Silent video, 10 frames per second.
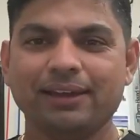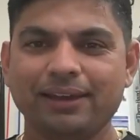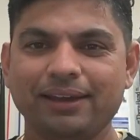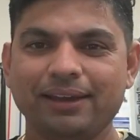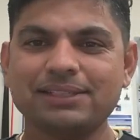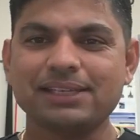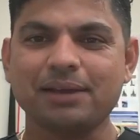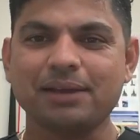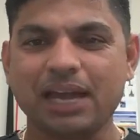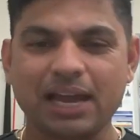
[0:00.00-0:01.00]
In some
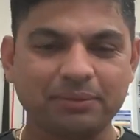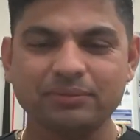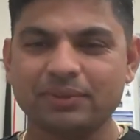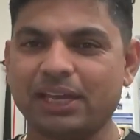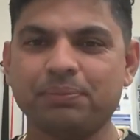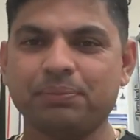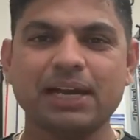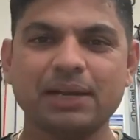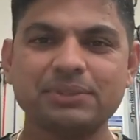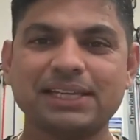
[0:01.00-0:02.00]
time, it
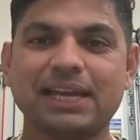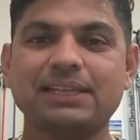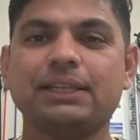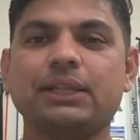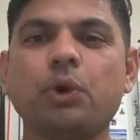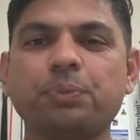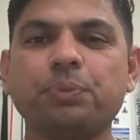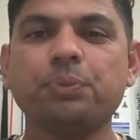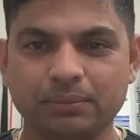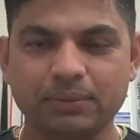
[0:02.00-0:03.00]
becomes tendinopathy.